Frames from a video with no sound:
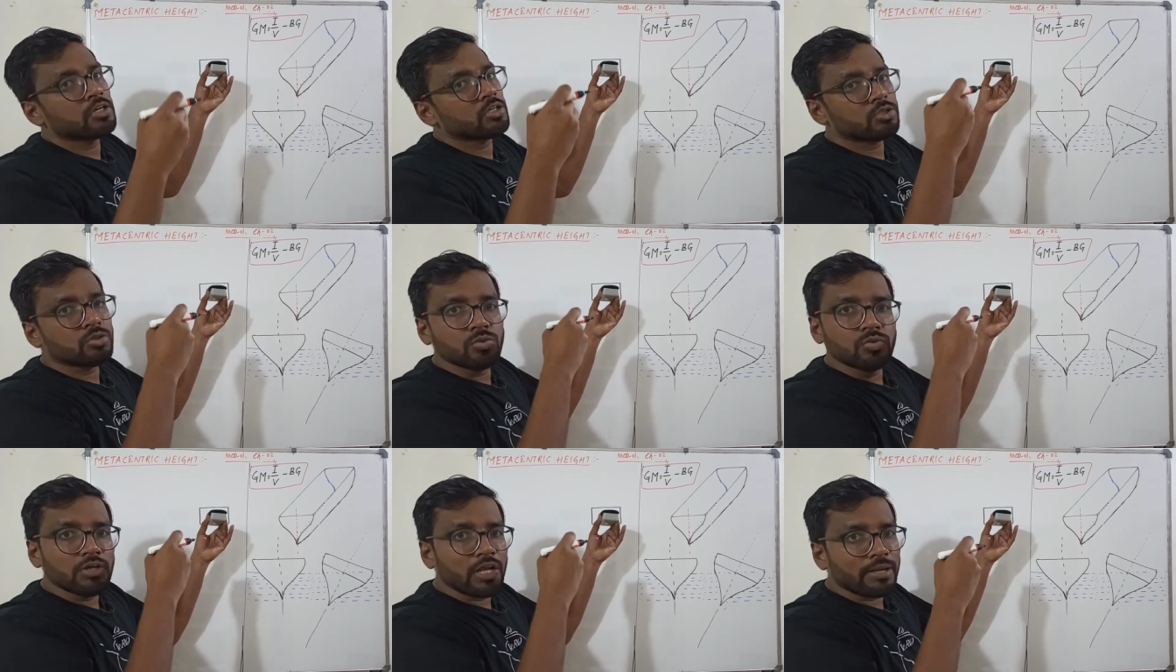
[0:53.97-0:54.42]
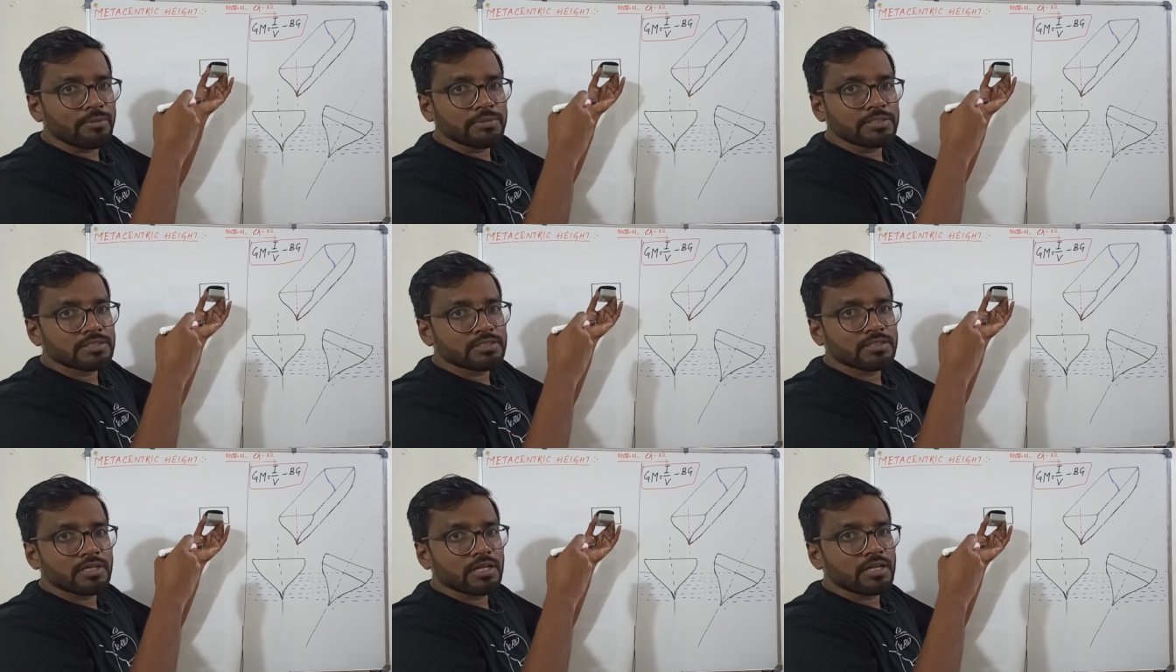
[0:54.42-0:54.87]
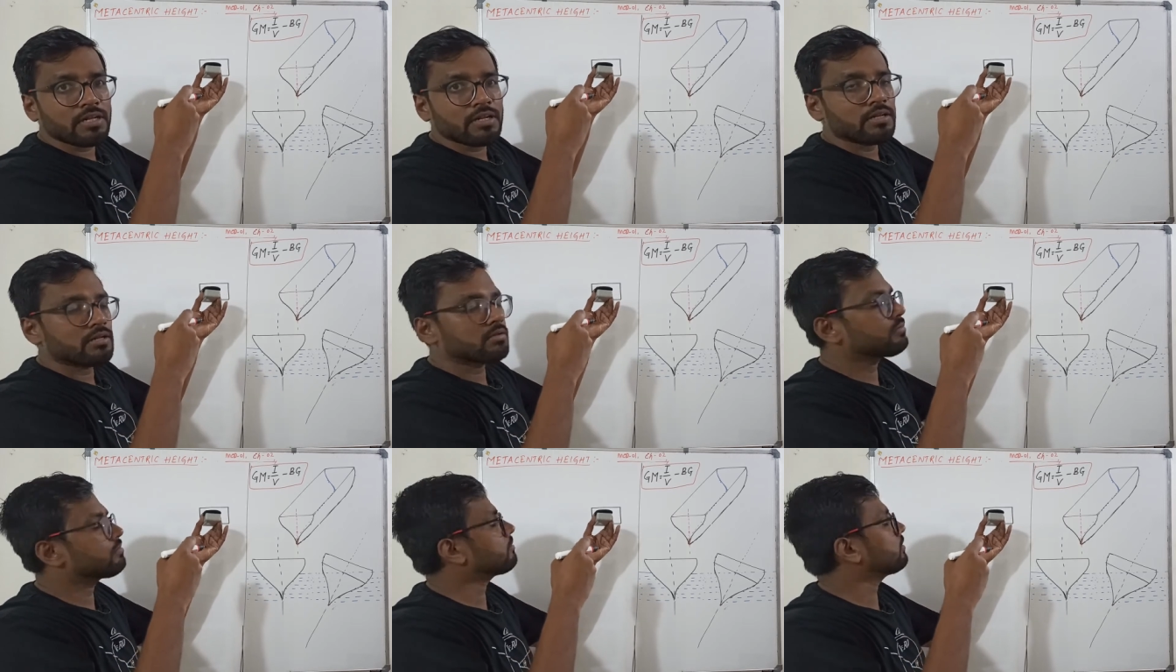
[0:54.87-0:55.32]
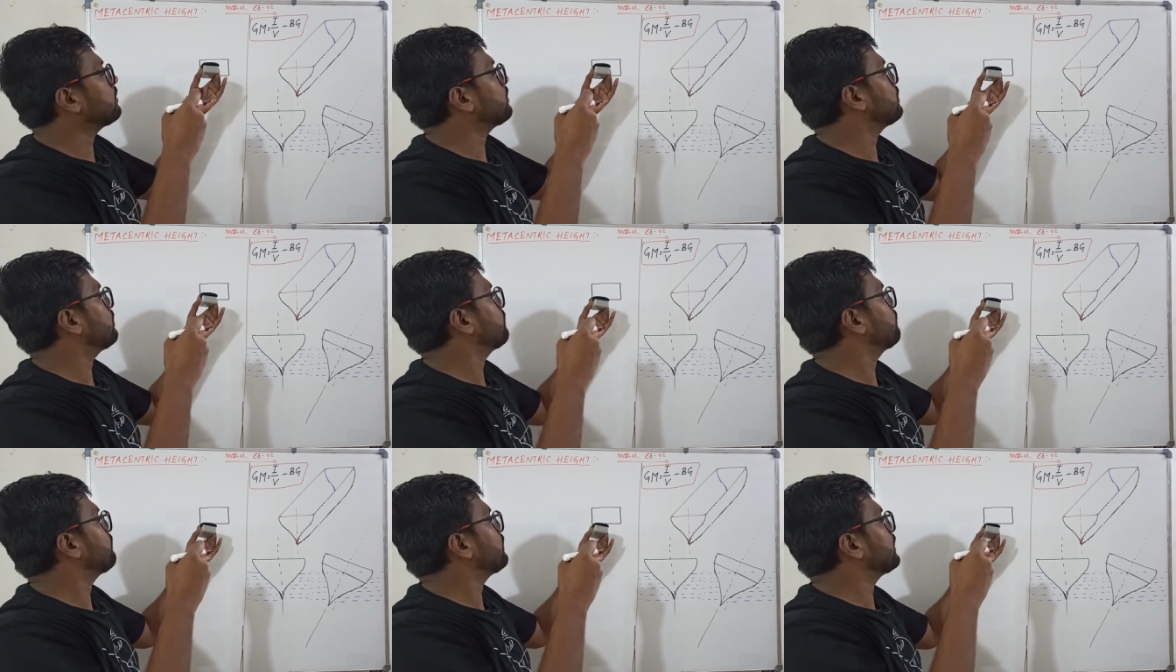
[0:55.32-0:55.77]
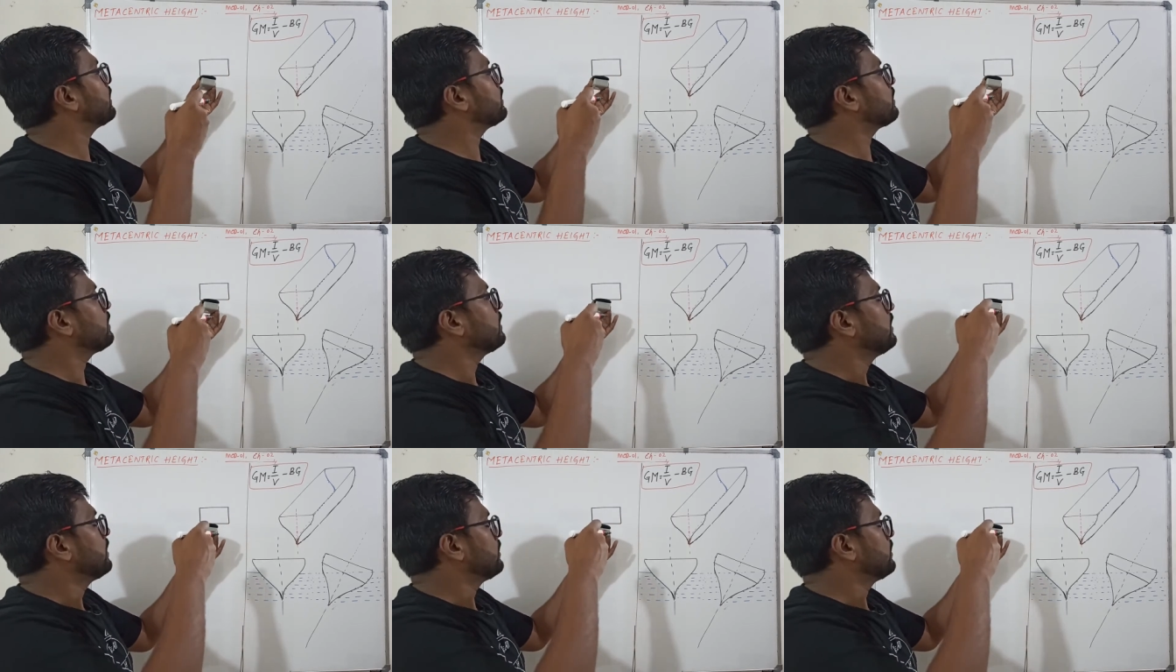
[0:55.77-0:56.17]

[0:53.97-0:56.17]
two-dimensional figure,